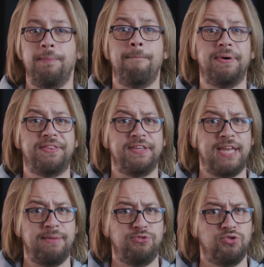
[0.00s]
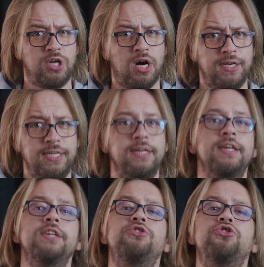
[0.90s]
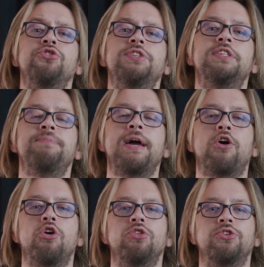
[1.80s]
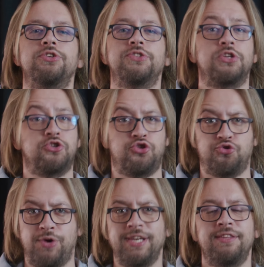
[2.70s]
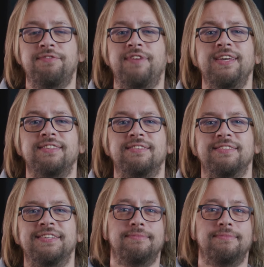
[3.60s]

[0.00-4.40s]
but the name Ducati is sure to smack onlookers straight in the face.